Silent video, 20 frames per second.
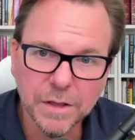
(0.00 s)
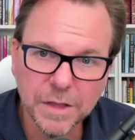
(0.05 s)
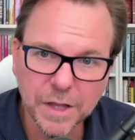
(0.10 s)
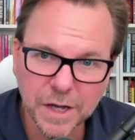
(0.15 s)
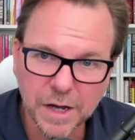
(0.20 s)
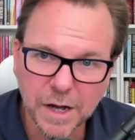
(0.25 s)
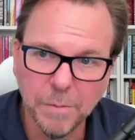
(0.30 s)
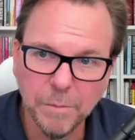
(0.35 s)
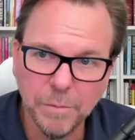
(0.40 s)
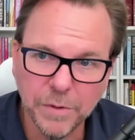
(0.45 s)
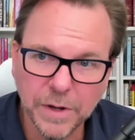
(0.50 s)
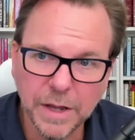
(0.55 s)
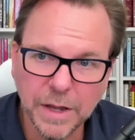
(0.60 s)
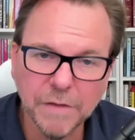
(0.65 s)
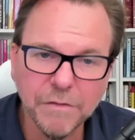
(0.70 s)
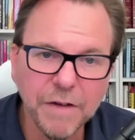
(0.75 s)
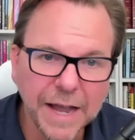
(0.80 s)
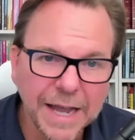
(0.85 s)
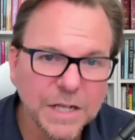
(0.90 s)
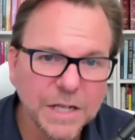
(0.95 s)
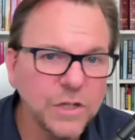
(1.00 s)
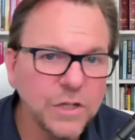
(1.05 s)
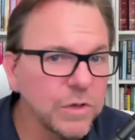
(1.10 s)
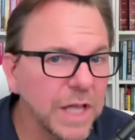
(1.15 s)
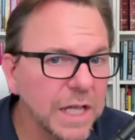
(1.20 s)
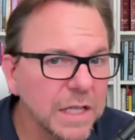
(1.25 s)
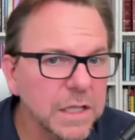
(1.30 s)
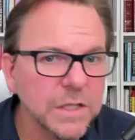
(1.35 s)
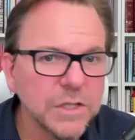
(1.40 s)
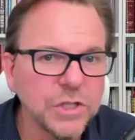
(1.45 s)
the company. If I can
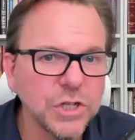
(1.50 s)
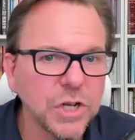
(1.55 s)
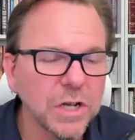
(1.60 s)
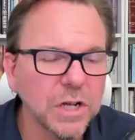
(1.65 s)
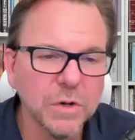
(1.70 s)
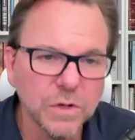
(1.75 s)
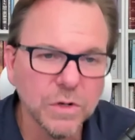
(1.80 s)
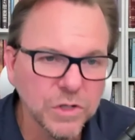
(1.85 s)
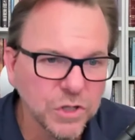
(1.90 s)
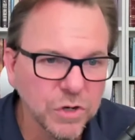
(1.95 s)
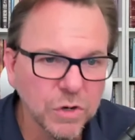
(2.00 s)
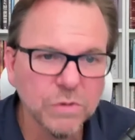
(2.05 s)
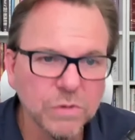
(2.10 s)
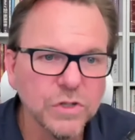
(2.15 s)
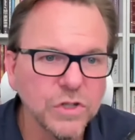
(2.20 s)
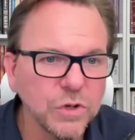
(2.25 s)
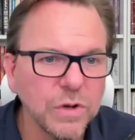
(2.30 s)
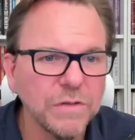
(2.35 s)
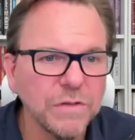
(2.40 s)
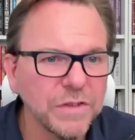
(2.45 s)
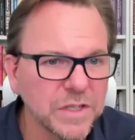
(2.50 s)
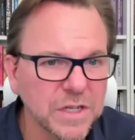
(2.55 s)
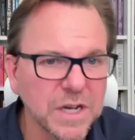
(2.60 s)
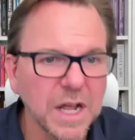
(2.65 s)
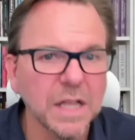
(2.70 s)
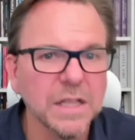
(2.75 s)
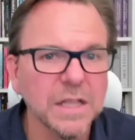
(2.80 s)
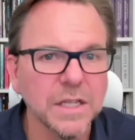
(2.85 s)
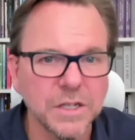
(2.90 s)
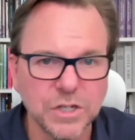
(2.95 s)
do that legit, of course, you don't do it if it's
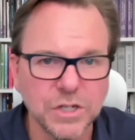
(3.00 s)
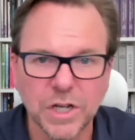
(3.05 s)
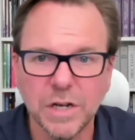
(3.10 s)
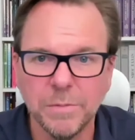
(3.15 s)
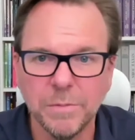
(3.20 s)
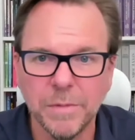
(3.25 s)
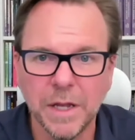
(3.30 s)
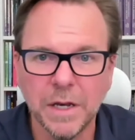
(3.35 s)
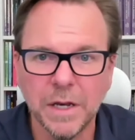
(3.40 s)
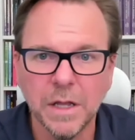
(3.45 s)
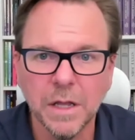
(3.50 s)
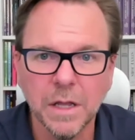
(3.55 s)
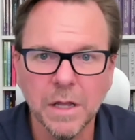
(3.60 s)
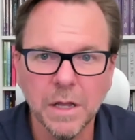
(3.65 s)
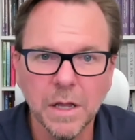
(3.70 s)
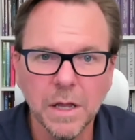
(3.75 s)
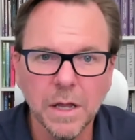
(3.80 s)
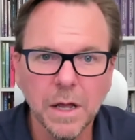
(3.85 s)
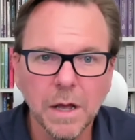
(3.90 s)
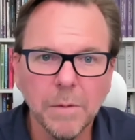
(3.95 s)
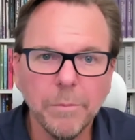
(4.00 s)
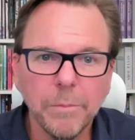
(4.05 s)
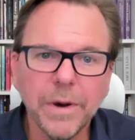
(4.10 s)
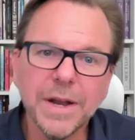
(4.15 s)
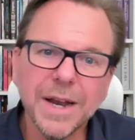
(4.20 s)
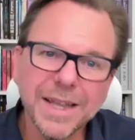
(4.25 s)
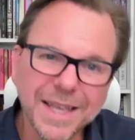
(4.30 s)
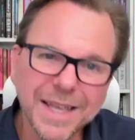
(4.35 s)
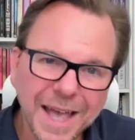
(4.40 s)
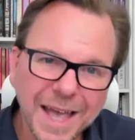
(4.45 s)
not legitimate.
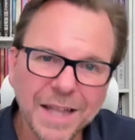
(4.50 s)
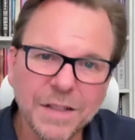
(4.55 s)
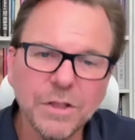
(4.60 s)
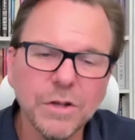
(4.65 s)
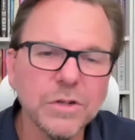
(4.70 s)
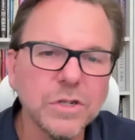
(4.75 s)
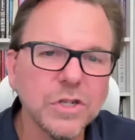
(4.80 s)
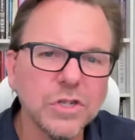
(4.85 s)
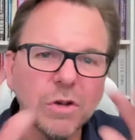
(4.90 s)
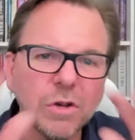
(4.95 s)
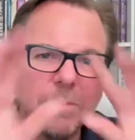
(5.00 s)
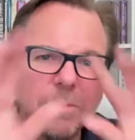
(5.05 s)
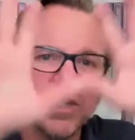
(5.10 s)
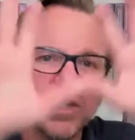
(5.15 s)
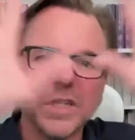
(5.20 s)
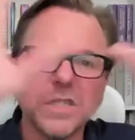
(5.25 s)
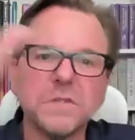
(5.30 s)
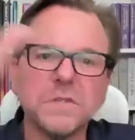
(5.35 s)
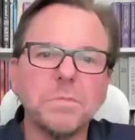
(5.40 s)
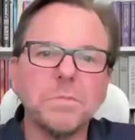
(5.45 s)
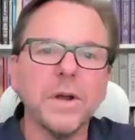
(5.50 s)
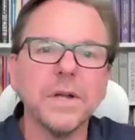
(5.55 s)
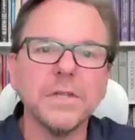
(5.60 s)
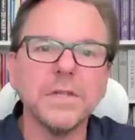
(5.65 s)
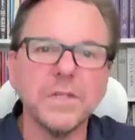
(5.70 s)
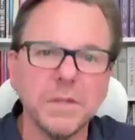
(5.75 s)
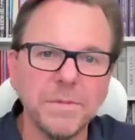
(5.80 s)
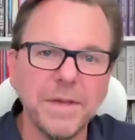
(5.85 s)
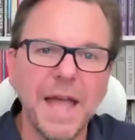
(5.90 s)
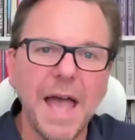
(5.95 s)
But again, there's so much
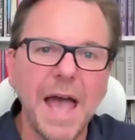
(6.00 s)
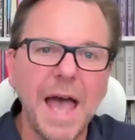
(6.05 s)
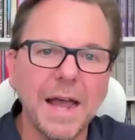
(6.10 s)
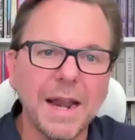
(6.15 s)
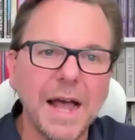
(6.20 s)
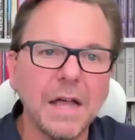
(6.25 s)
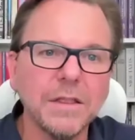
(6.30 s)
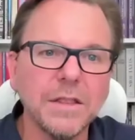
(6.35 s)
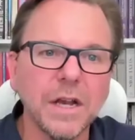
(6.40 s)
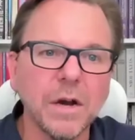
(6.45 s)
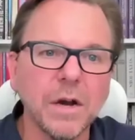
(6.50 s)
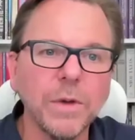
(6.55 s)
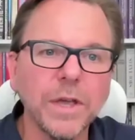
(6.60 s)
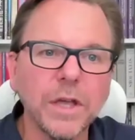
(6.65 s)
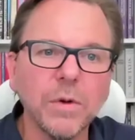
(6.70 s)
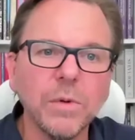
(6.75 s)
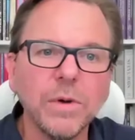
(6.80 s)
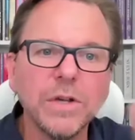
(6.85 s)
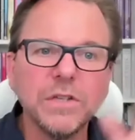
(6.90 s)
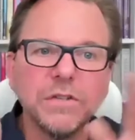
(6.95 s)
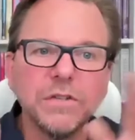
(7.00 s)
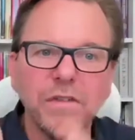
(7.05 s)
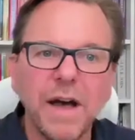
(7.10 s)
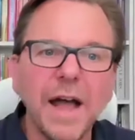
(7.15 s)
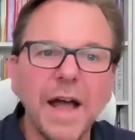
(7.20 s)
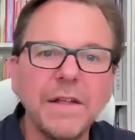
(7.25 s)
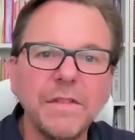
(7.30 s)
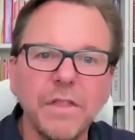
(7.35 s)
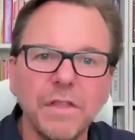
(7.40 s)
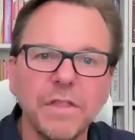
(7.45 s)
experience to be had out there. We can always
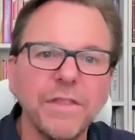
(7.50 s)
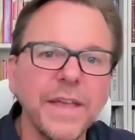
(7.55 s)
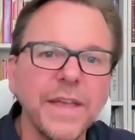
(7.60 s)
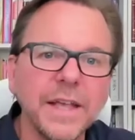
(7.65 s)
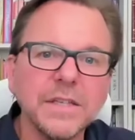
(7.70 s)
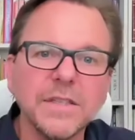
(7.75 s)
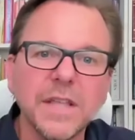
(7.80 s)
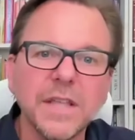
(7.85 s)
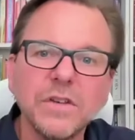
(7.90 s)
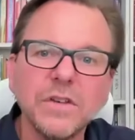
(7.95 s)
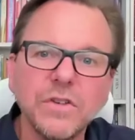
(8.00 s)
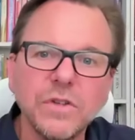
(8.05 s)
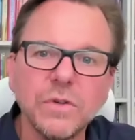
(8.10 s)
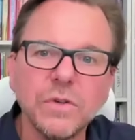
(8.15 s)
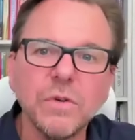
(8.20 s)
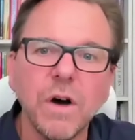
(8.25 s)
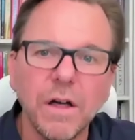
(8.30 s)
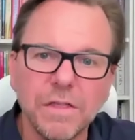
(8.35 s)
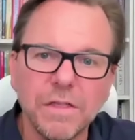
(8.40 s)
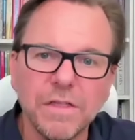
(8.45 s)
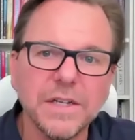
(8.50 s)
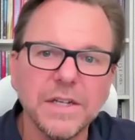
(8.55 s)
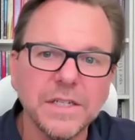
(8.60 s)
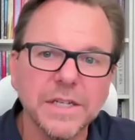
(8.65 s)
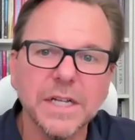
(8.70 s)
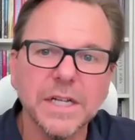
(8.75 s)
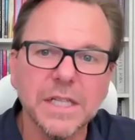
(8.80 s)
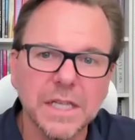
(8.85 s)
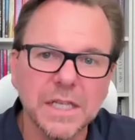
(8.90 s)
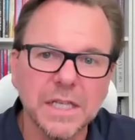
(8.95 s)
find the things that do
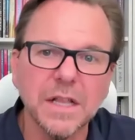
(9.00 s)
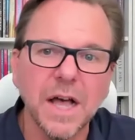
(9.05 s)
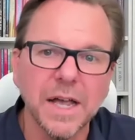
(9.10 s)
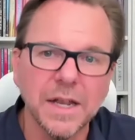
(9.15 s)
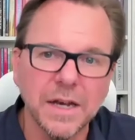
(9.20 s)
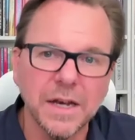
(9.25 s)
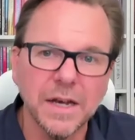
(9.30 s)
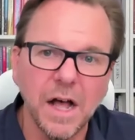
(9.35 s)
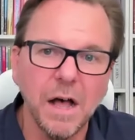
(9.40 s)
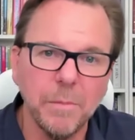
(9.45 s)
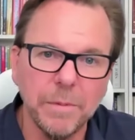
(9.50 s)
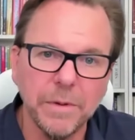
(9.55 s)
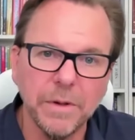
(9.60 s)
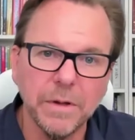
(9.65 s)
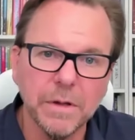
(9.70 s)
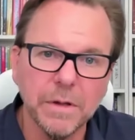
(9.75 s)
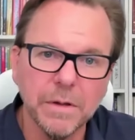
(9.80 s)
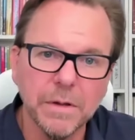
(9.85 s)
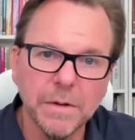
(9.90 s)
authentically line up.